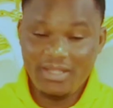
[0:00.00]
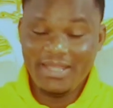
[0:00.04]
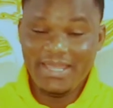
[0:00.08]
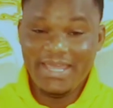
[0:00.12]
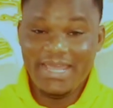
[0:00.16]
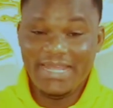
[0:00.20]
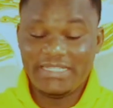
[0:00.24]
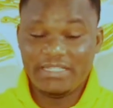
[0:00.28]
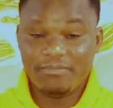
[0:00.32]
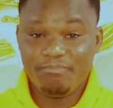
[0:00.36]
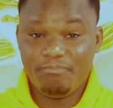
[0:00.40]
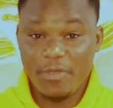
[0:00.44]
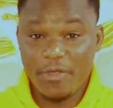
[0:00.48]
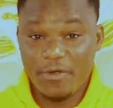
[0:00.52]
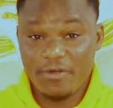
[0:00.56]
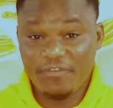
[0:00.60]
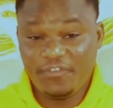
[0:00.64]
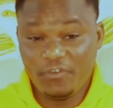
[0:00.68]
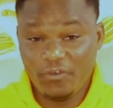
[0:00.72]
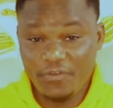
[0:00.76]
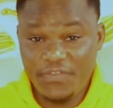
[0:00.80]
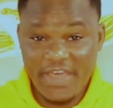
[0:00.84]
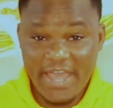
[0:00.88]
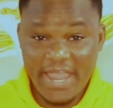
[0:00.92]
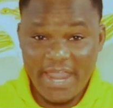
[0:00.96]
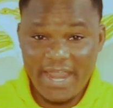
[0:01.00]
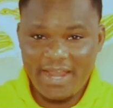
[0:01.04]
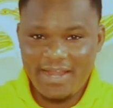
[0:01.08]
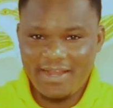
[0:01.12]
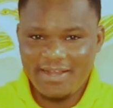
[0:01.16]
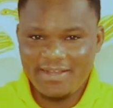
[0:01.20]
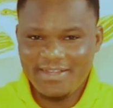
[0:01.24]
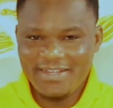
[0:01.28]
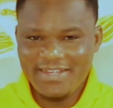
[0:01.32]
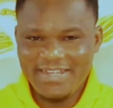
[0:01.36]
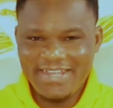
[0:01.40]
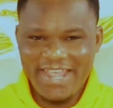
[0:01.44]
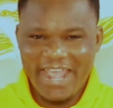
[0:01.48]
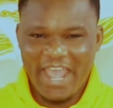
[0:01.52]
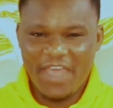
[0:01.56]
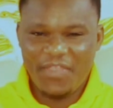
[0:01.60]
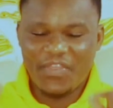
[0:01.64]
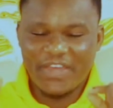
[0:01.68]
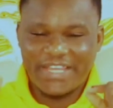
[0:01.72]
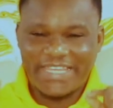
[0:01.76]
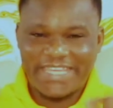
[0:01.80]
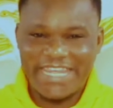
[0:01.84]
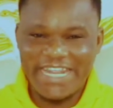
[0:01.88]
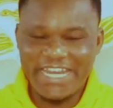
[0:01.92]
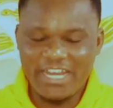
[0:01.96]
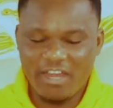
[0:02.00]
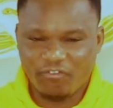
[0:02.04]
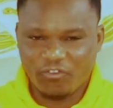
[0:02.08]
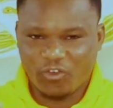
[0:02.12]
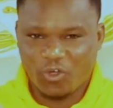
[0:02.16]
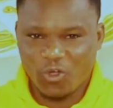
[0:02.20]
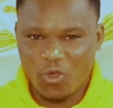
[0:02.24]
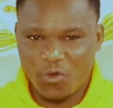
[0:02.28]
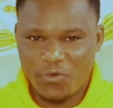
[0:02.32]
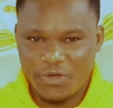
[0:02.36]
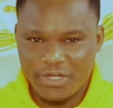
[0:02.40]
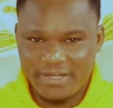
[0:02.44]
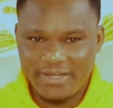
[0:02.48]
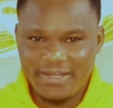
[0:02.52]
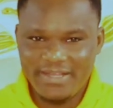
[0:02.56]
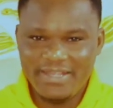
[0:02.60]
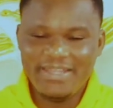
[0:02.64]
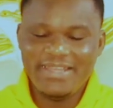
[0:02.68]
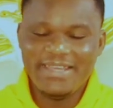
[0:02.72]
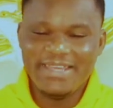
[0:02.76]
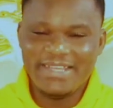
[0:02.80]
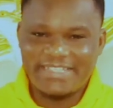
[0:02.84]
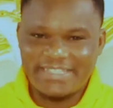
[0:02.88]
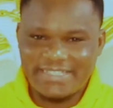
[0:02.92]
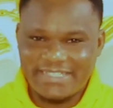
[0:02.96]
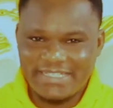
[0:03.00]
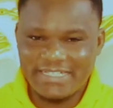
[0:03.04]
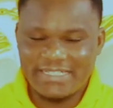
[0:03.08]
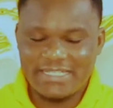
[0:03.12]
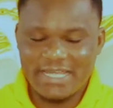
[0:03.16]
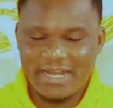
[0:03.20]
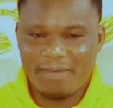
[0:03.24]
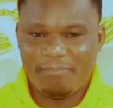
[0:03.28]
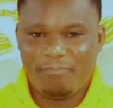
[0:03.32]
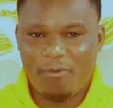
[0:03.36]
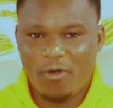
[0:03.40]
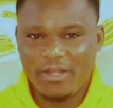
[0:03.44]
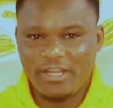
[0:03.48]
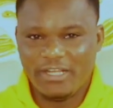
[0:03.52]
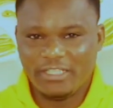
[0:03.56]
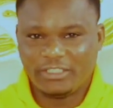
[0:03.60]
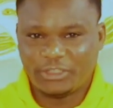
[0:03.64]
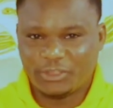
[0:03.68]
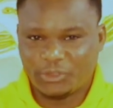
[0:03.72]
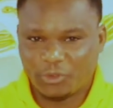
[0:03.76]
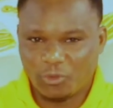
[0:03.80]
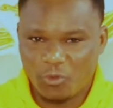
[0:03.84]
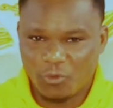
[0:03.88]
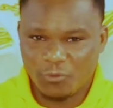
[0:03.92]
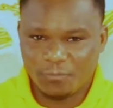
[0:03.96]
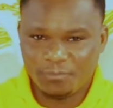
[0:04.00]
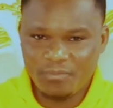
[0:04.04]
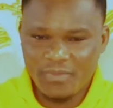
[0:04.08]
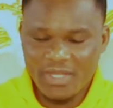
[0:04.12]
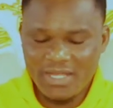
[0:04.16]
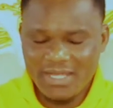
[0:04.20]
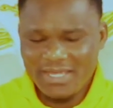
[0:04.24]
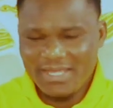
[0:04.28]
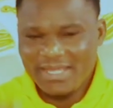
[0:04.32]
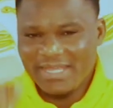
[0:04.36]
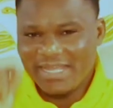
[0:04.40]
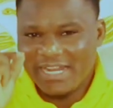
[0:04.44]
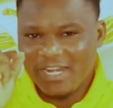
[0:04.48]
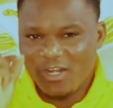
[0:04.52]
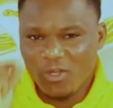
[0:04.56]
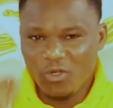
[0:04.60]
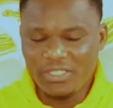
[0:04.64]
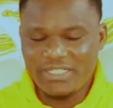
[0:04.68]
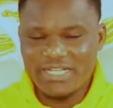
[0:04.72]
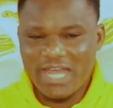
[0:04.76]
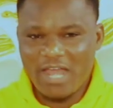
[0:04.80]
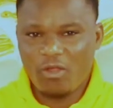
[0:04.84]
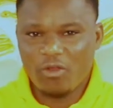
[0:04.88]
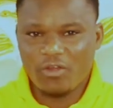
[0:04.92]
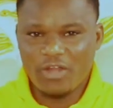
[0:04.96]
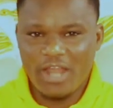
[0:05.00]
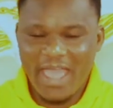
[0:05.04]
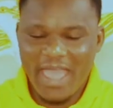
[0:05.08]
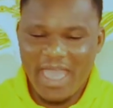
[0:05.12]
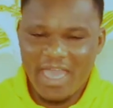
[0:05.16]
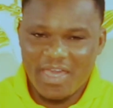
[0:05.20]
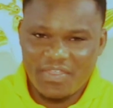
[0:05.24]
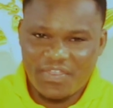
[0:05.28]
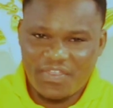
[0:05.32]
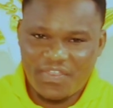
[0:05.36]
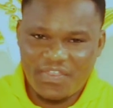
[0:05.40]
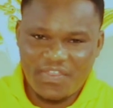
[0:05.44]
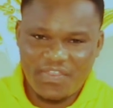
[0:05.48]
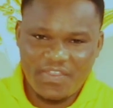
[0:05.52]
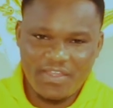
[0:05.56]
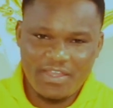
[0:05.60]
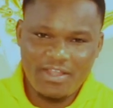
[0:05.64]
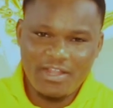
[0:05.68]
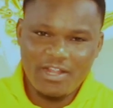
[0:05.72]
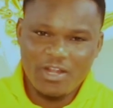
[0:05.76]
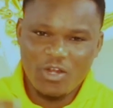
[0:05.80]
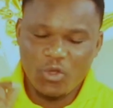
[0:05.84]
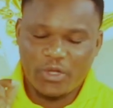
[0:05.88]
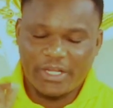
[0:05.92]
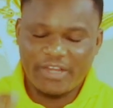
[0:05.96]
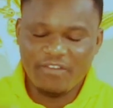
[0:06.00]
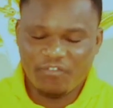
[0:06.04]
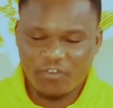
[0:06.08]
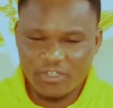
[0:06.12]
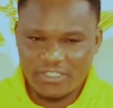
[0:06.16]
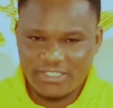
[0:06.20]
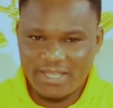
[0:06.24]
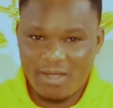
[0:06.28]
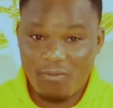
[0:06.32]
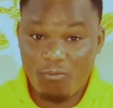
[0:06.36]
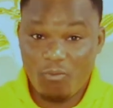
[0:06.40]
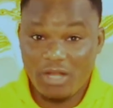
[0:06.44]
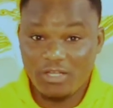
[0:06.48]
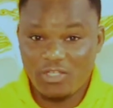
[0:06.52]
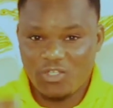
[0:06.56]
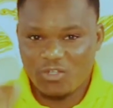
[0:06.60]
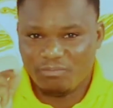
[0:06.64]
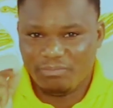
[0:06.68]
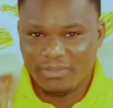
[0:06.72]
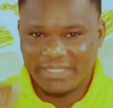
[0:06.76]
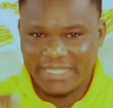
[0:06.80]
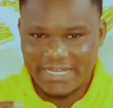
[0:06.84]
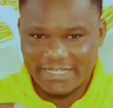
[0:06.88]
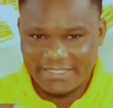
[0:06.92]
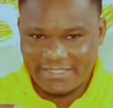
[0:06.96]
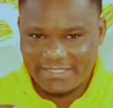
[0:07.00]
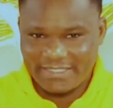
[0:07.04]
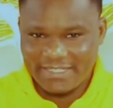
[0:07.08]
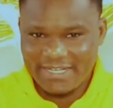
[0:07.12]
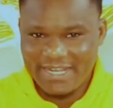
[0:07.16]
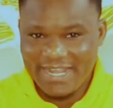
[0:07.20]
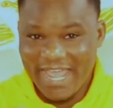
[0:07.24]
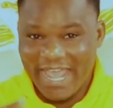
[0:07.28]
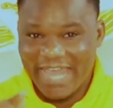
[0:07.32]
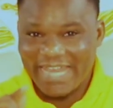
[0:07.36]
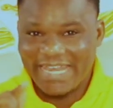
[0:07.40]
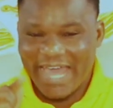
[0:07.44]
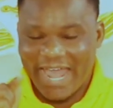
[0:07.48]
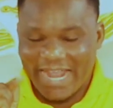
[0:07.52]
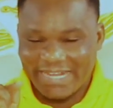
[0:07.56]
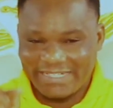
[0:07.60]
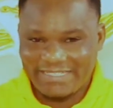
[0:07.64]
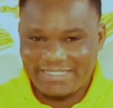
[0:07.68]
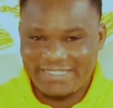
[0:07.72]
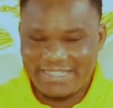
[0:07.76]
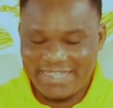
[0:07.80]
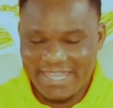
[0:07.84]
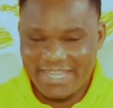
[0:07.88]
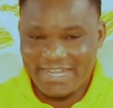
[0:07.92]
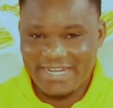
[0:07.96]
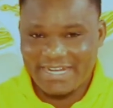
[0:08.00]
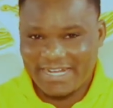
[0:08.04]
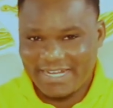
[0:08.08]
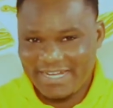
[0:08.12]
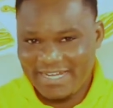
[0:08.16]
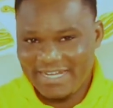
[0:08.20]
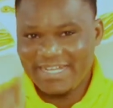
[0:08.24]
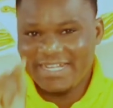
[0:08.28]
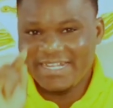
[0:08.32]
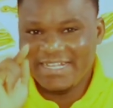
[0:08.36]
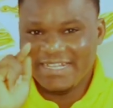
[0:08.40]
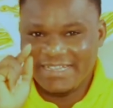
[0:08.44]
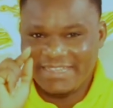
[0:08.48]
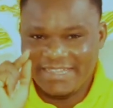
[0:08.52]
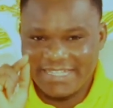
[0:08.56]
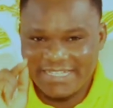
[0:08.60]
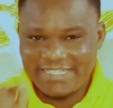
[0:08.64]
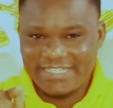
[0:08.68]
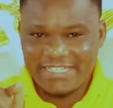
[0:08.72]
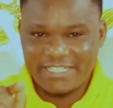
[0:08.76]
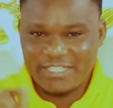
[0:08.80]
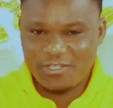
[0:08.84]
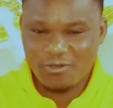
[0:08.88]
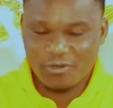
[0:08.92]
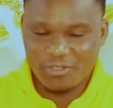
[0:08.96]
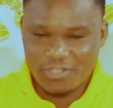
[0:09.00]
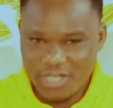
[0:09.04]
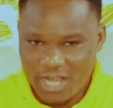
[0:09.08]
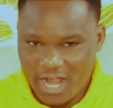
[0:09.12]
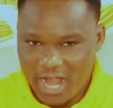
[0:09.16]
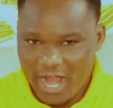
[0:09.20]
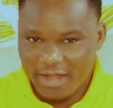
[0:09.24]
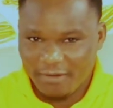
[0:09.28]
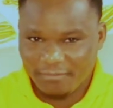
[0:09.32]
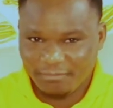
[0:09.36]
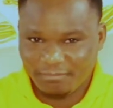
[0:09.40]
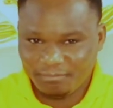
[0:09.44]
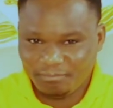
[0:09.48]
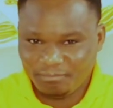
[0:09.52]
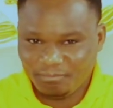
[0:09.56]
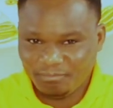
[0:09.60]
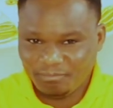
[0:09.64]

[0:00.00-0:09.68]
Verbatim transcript: It's a beautiful day, and the King of Glory is seated upon his throne. He looked down on earth looking for someone to bless, and I think this is your time.